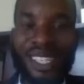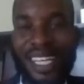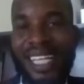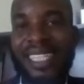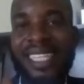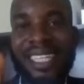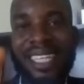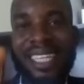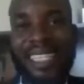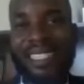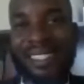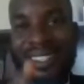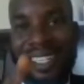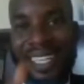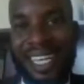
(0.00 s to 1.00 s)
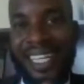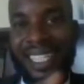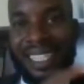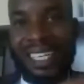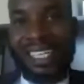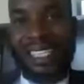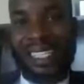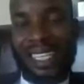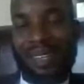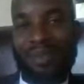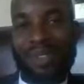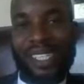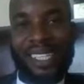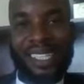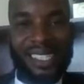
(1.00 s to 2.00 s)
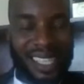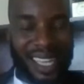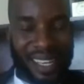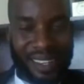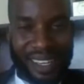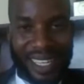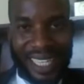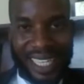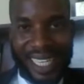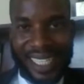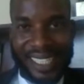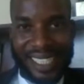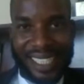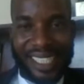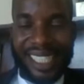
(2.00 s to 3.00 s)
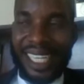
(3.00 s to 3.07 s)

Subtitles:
that they get to learn the same things that you are learning